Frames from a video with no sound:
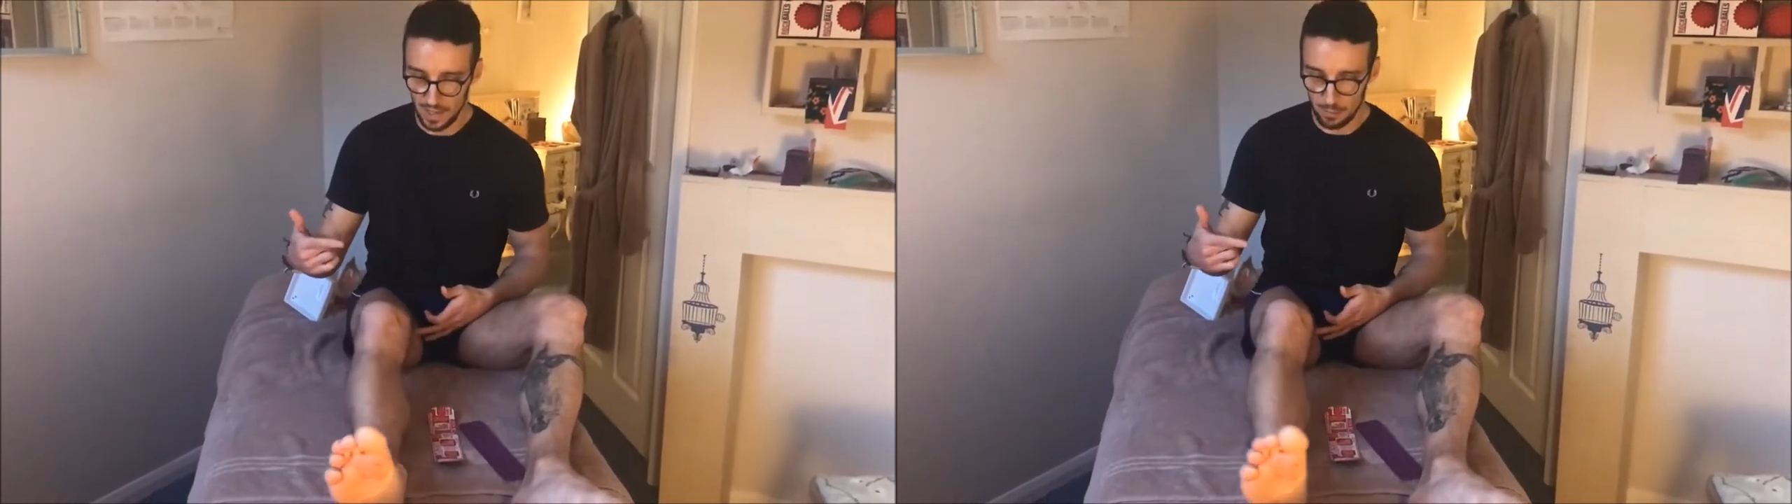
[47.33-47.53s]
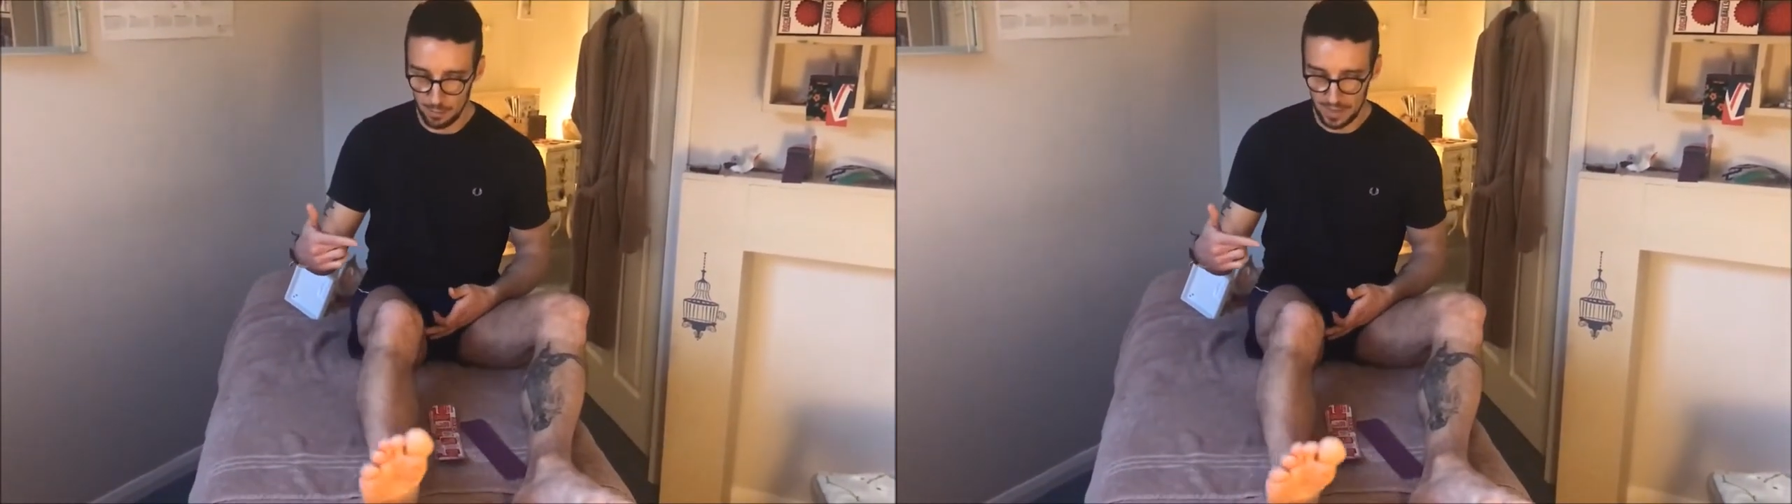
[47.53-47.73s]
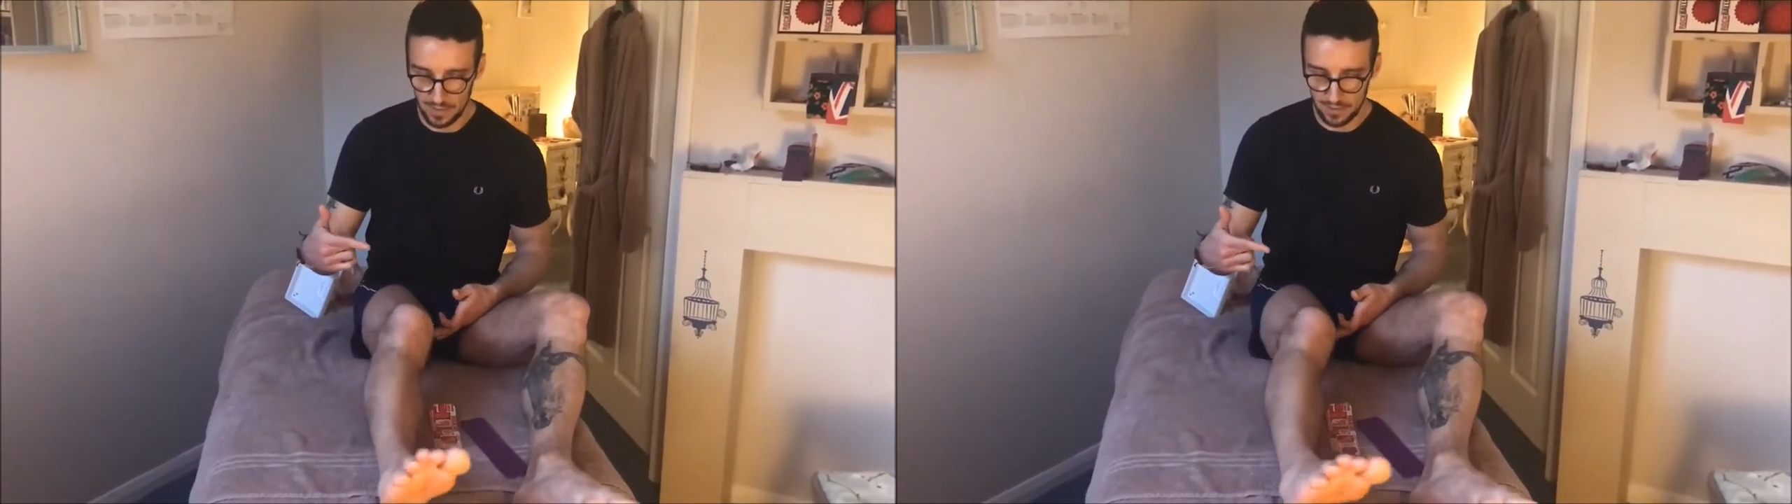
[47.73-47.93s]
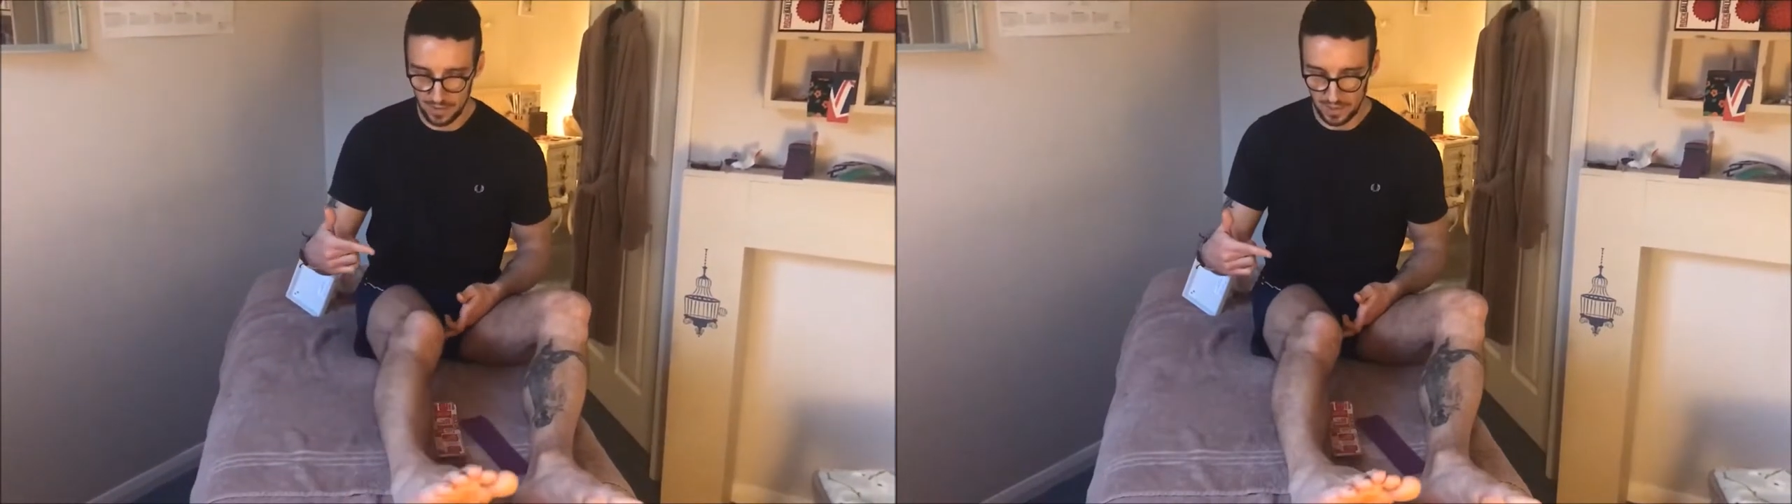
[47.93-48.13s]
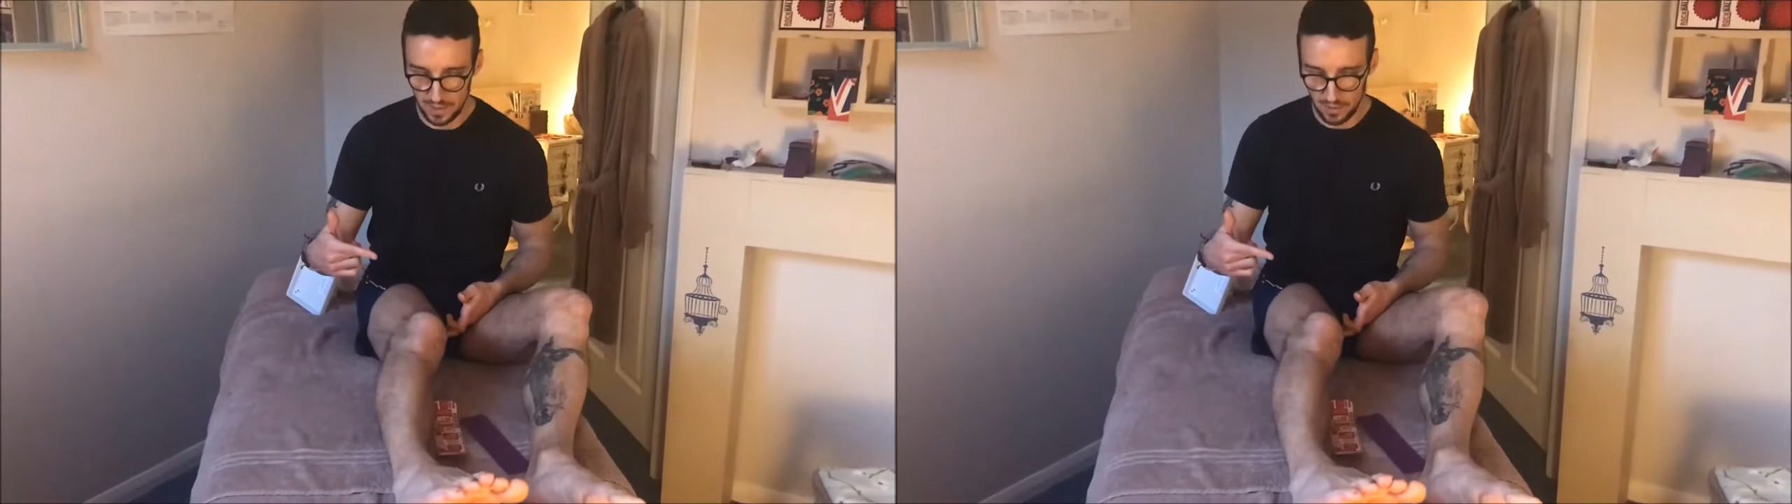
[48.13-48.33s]
and
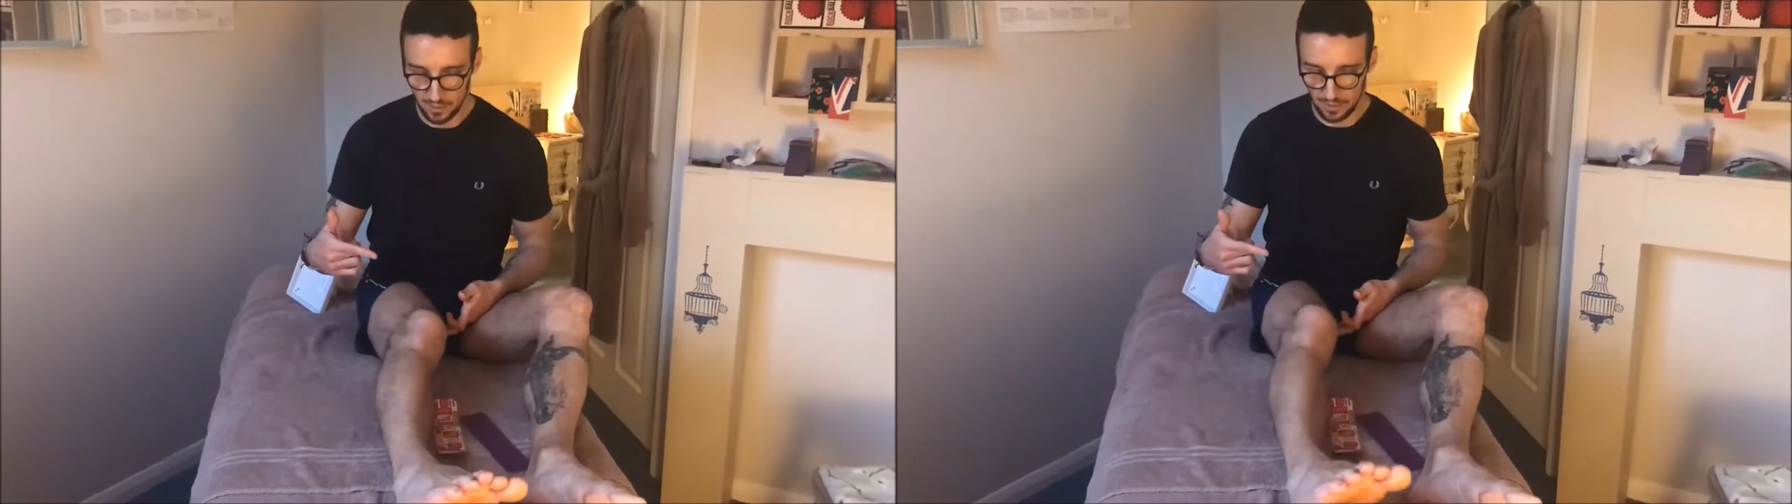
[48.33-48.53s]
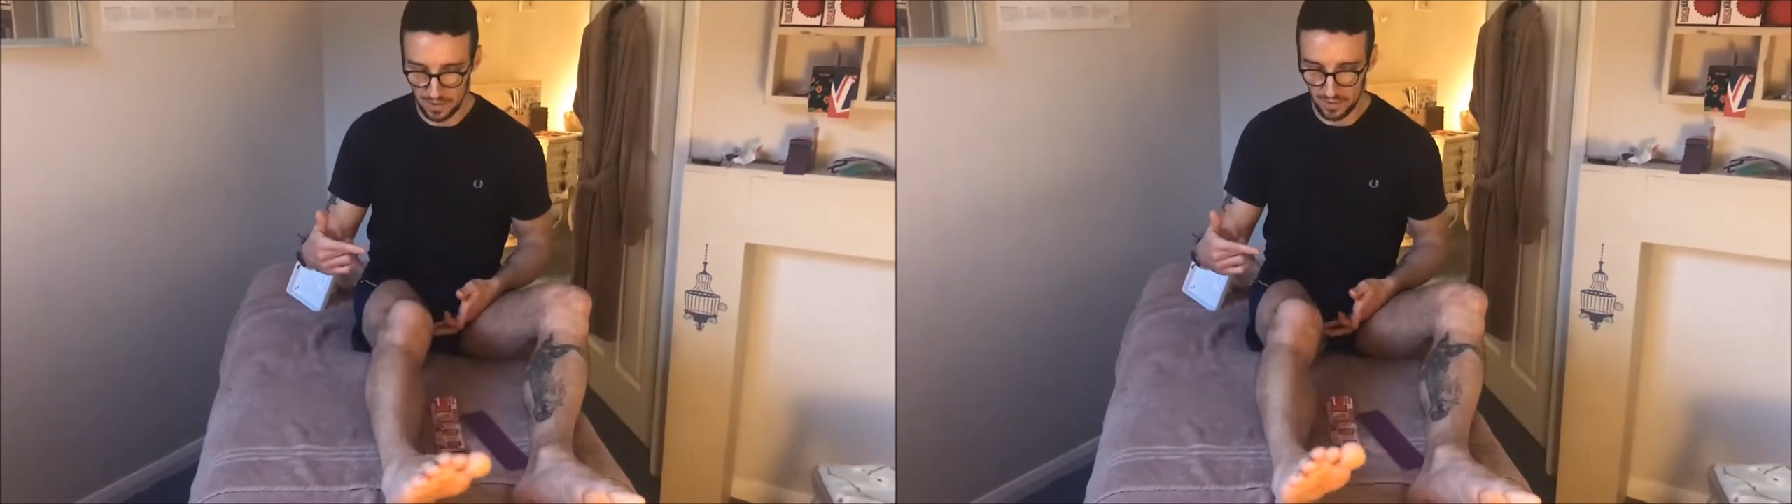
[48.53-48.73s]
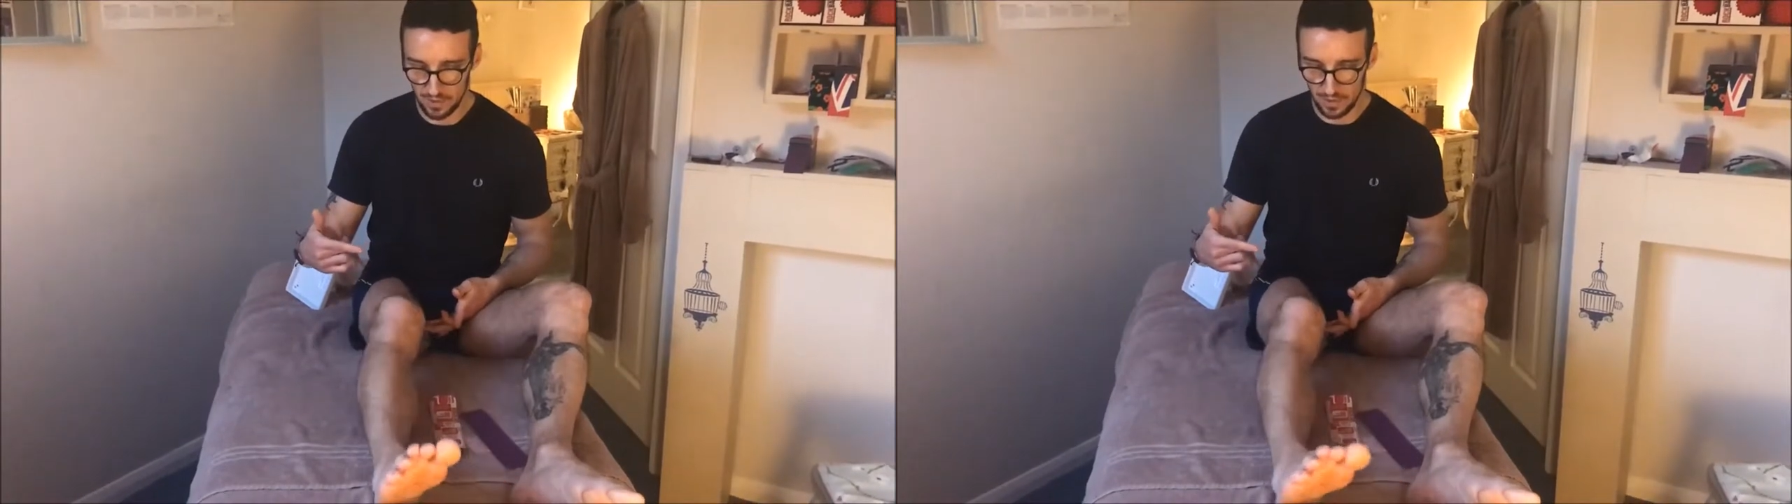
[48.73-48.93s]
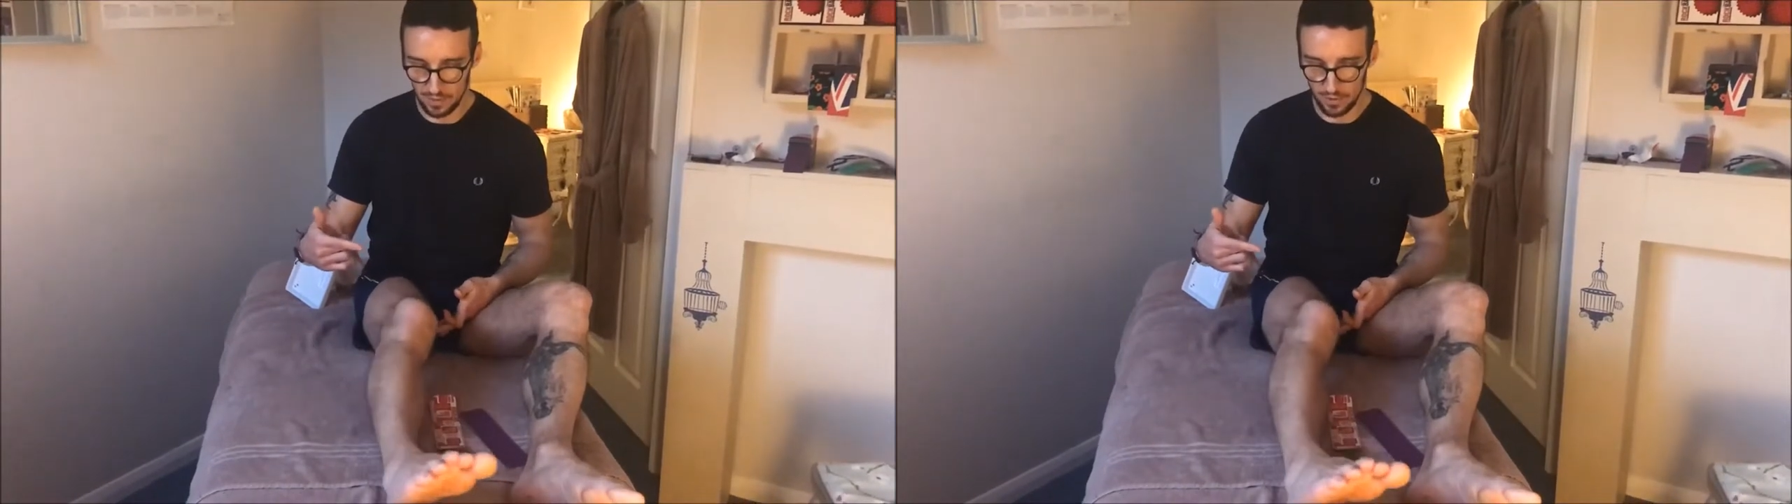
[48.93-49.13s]
medially or internally